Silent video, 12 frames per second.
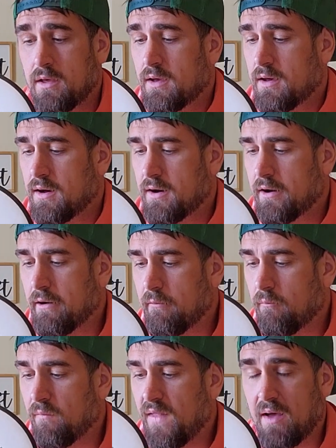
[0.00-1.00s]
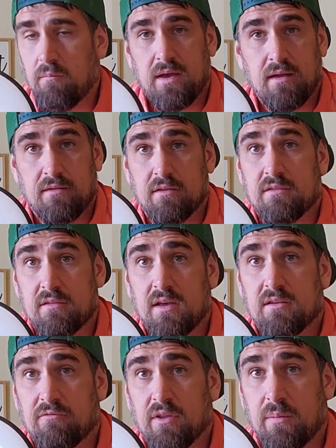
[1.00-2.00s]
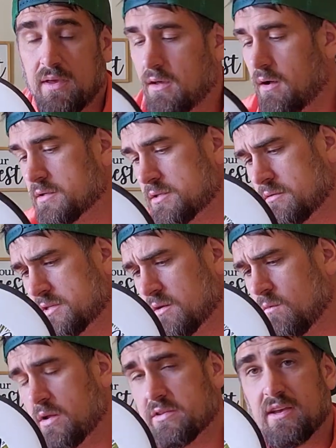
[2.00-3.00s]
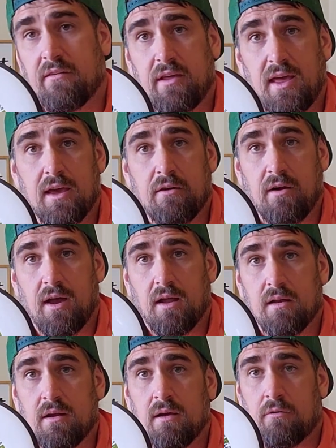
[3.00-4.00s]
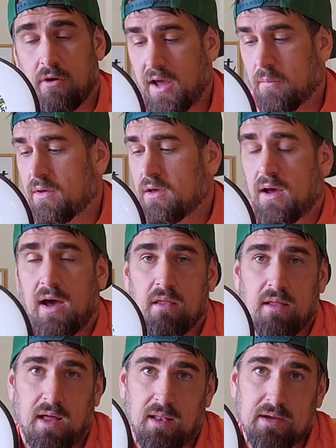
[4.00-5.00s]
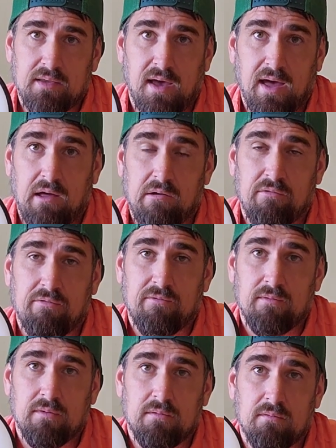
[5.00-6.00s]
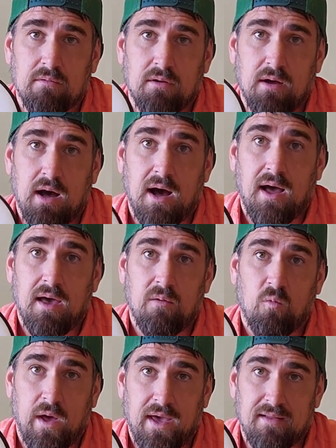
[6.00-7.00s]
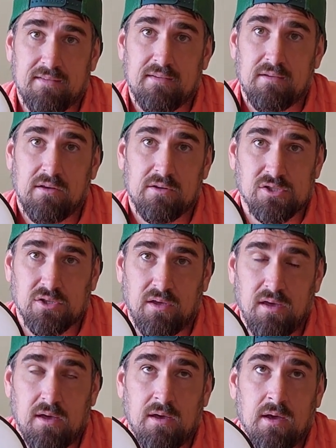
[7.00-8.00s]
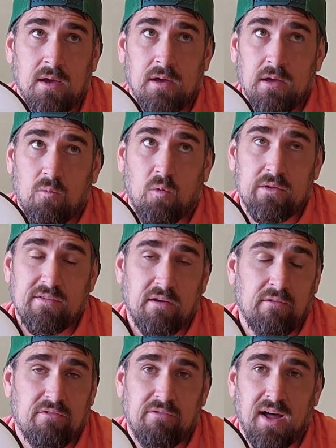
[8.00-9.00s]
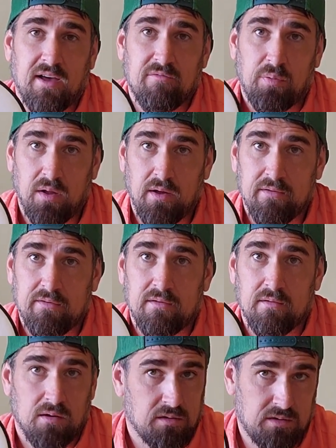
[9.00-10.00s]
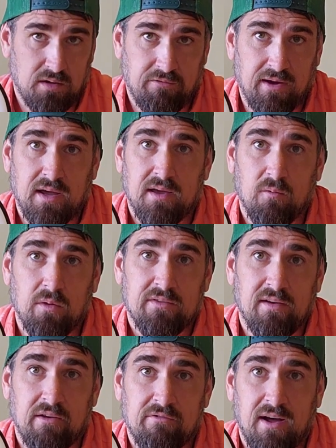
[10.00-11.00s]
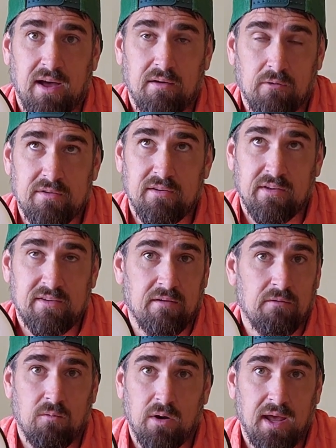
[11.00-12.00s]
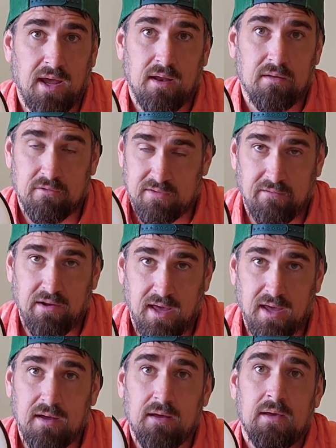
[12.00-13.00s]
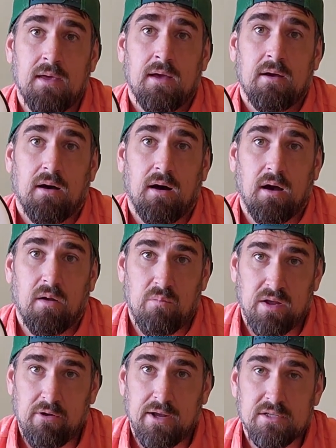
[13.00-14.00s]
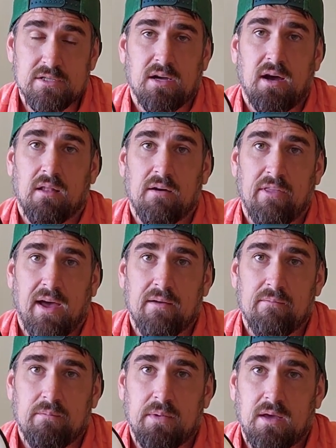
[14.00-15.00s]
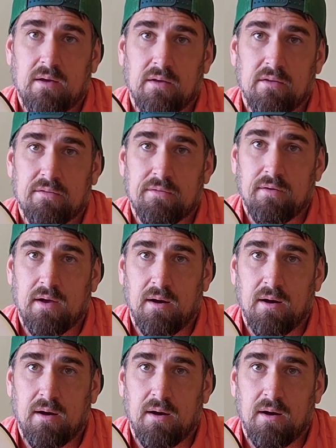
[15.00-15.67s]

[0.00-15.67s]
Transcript: -3.1. That means it's flippy. Also, it's a 178 gram. I like to have high weight, usually 175 plus, or if I can get 175, 177, 178 on mid-ranges, I love that, because